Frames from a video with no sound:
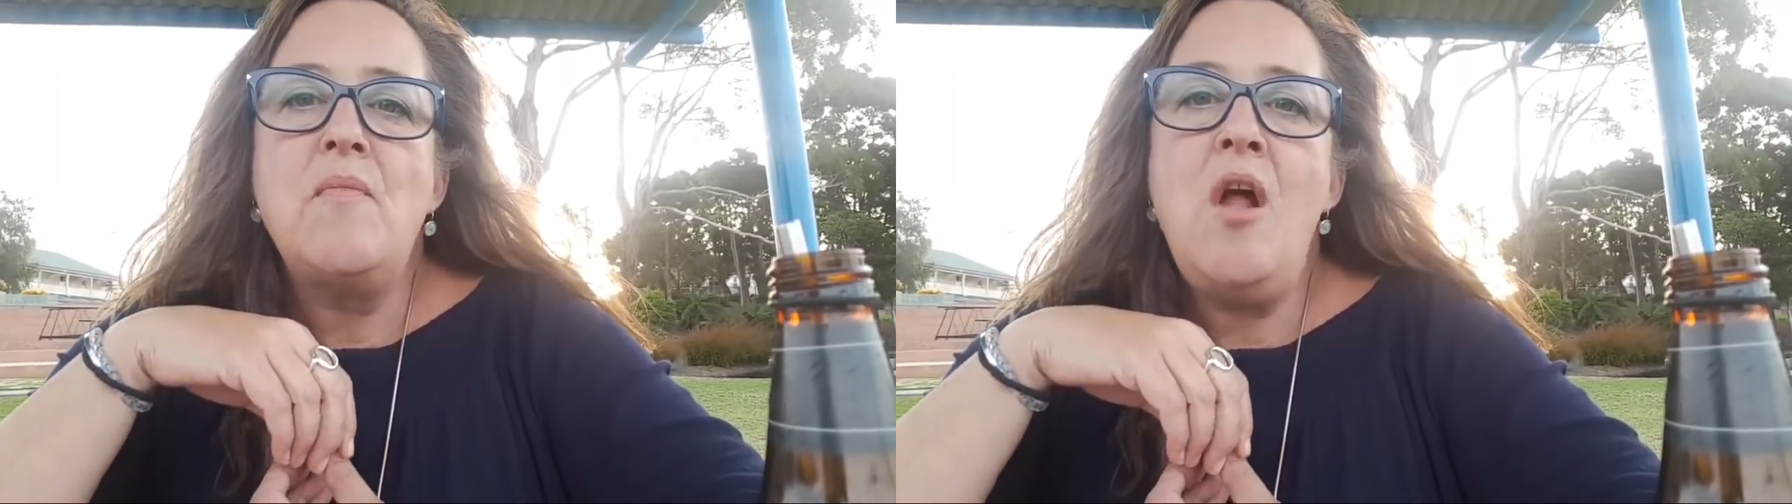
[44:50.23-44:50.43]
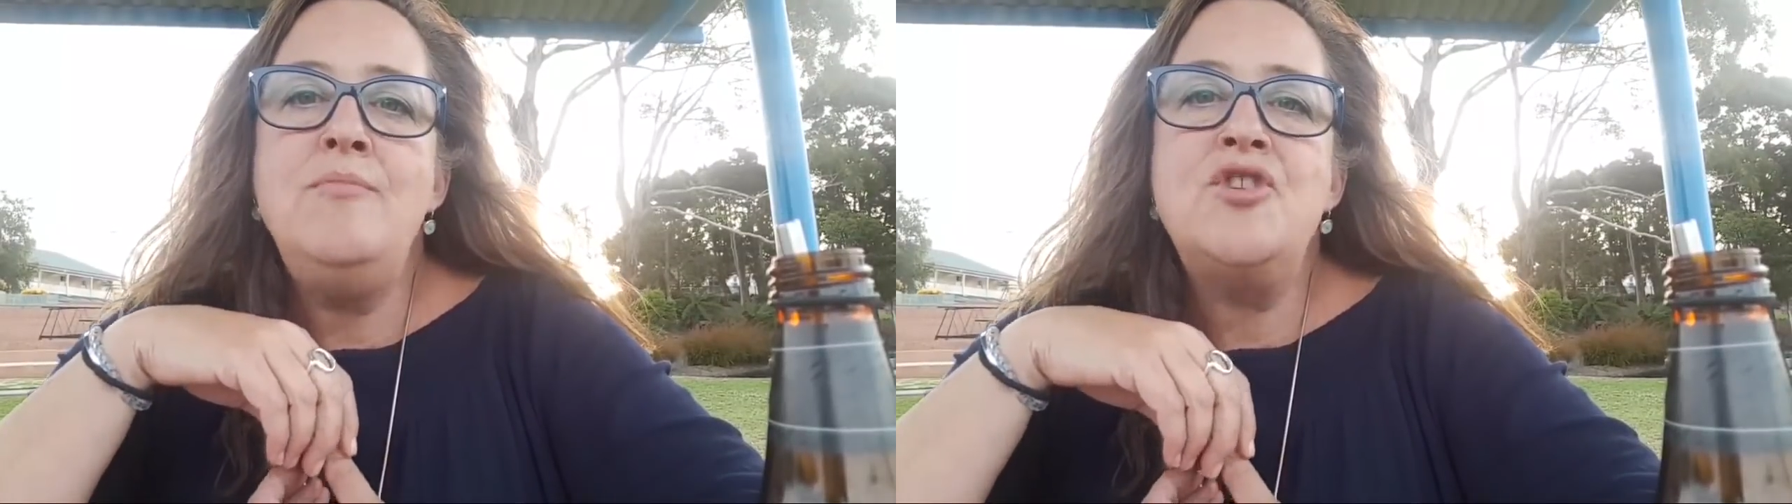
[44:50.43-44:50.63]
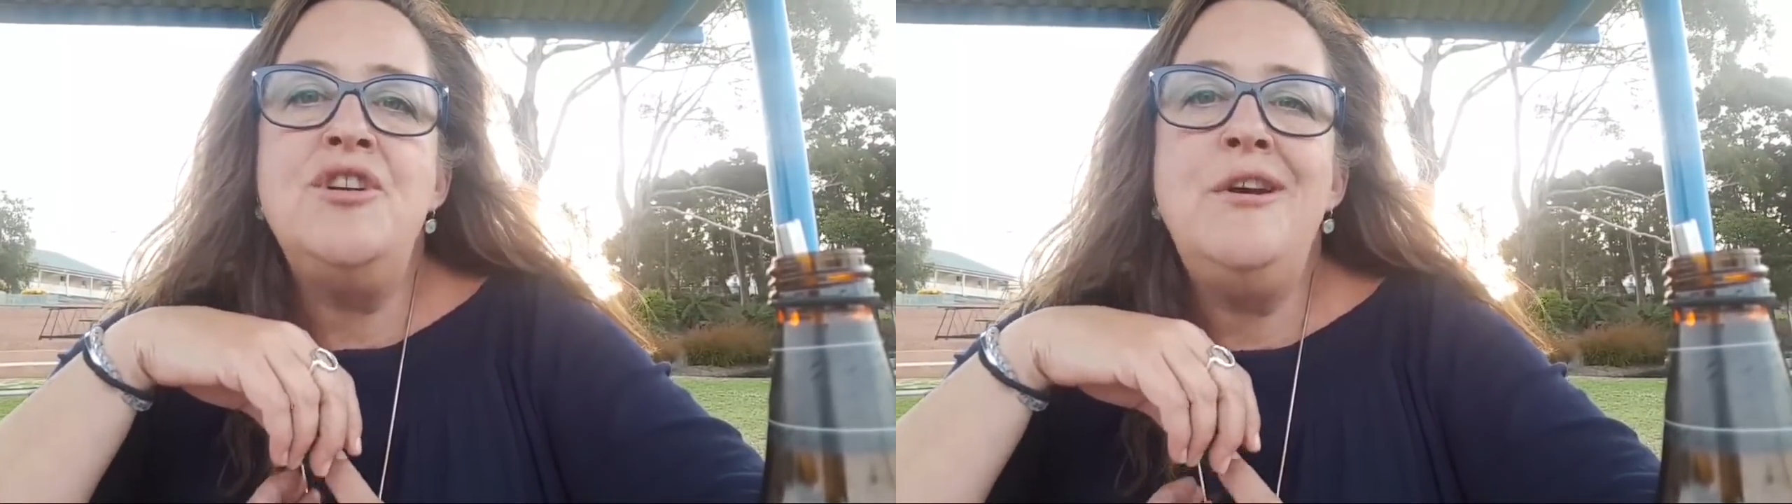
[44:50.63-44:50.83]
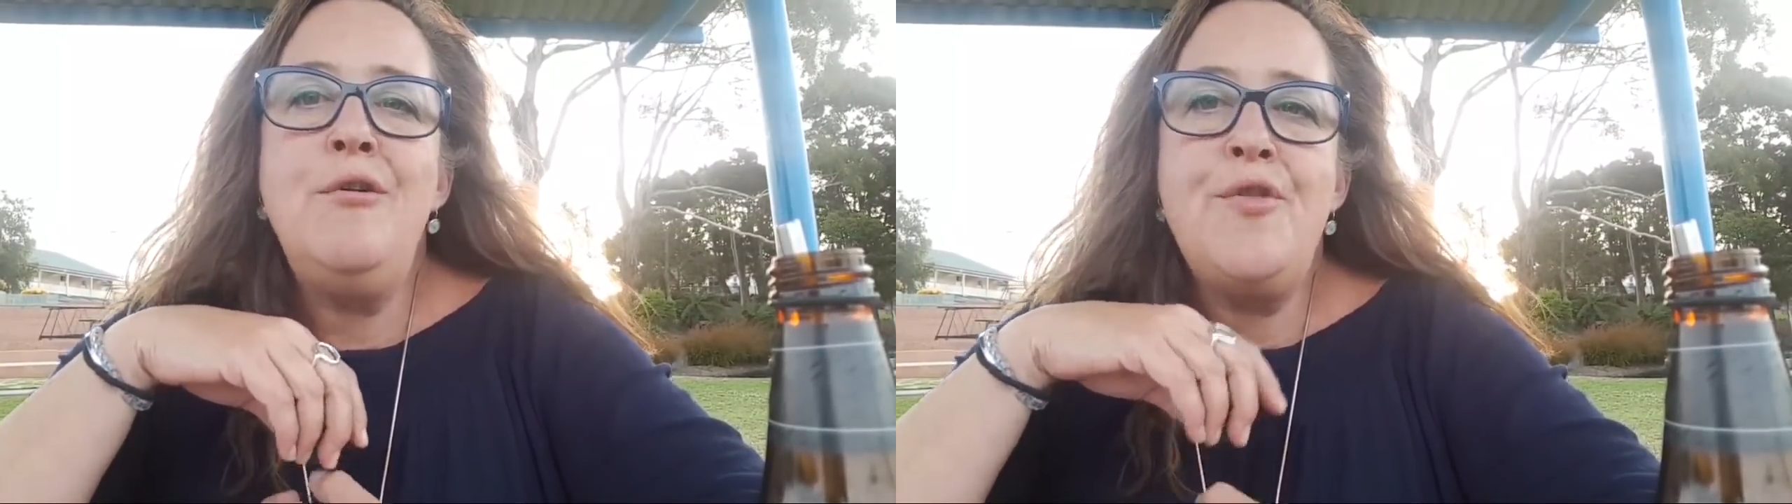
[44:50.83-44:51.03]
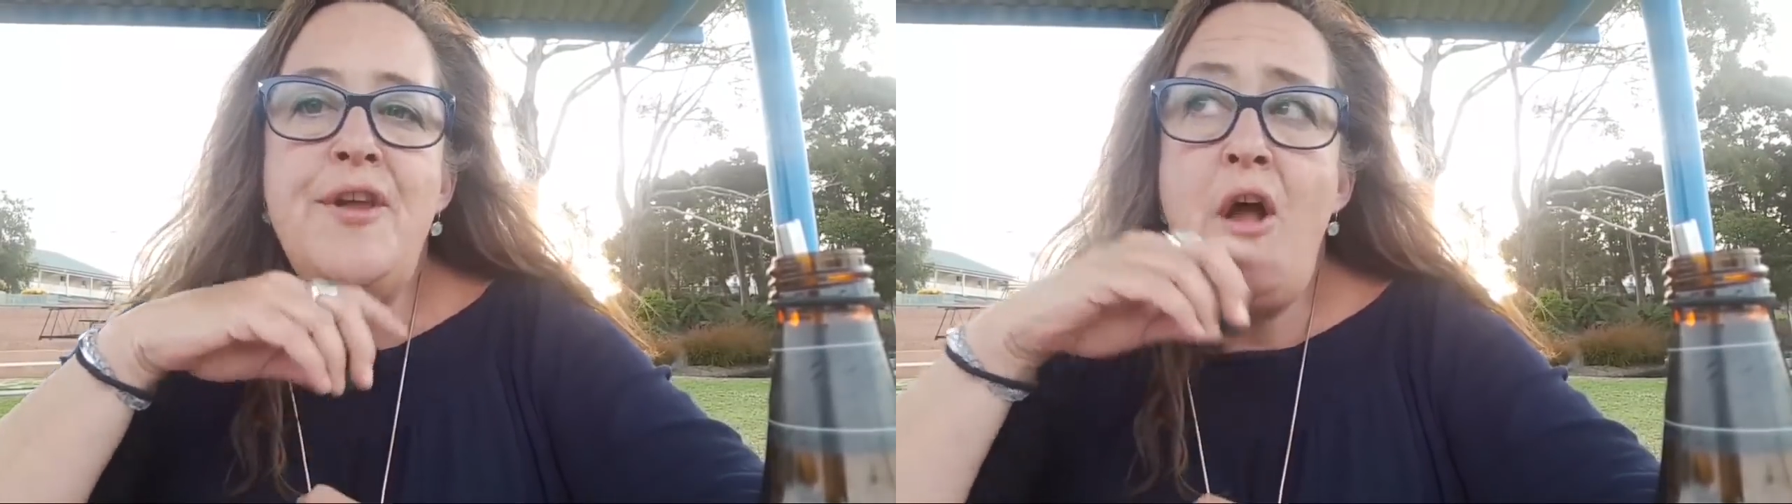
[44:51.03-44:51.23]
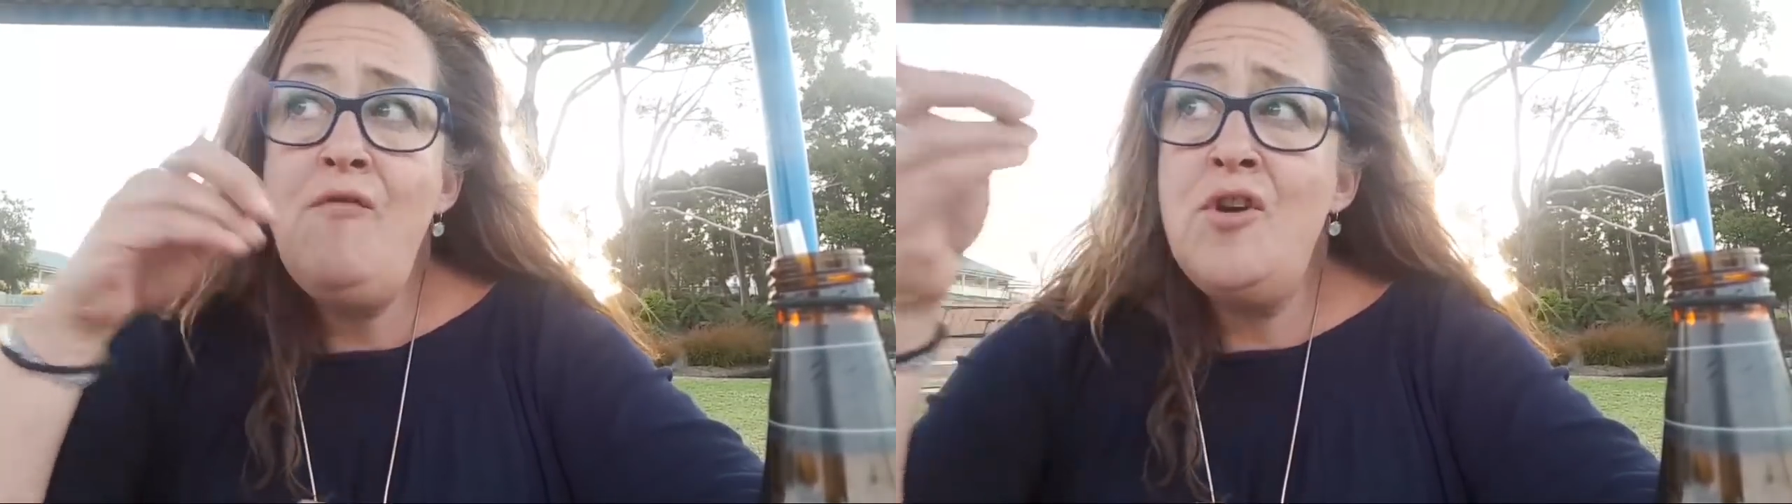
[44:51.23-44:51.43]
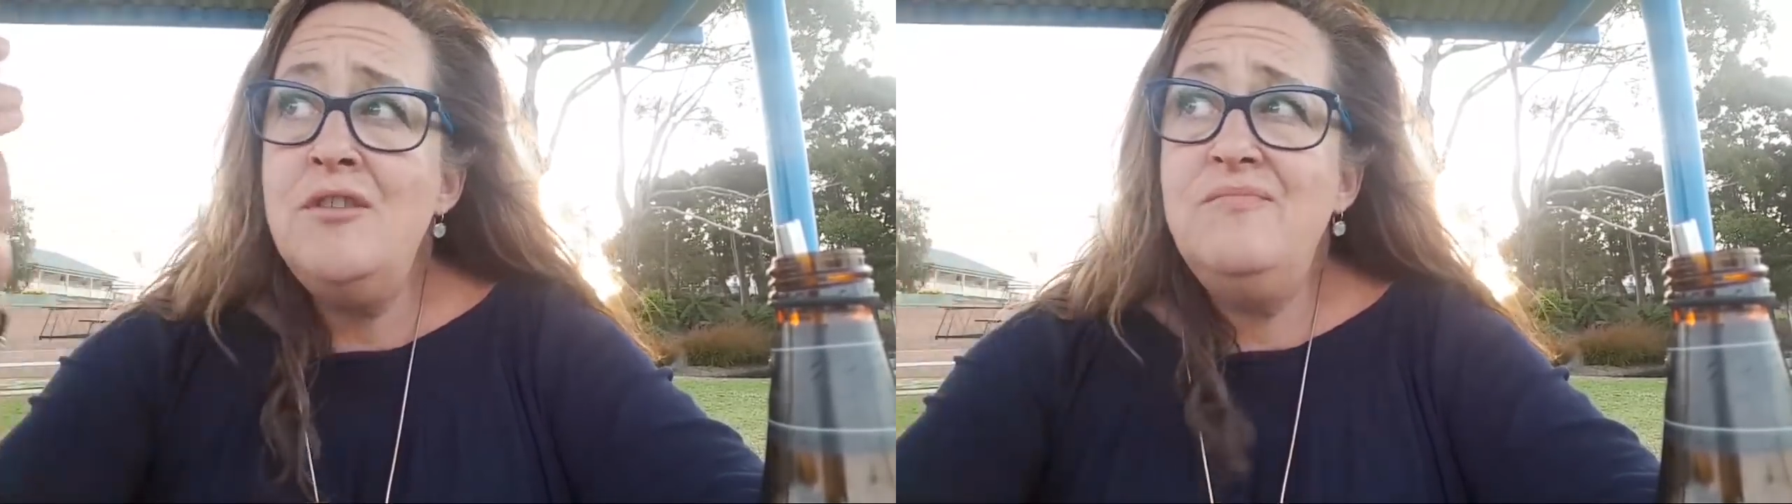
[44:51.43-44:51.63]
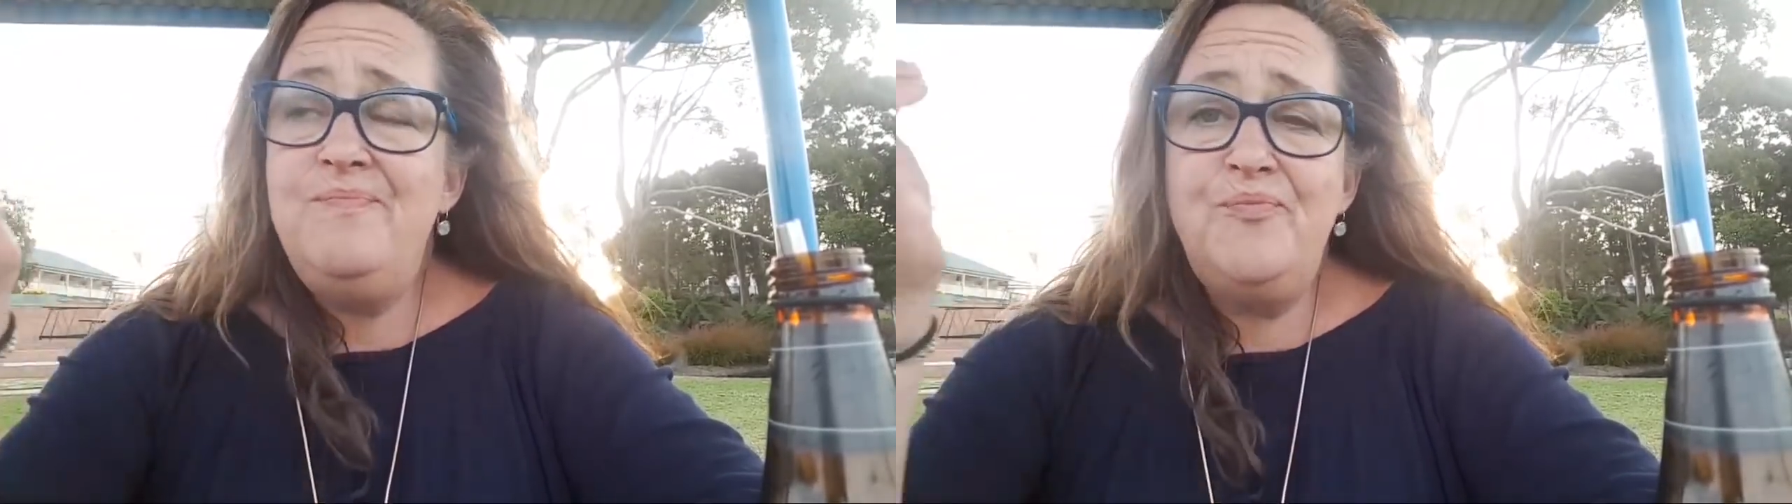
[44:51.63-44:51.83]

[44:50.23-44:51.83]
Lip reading: I'm too healthy. I've got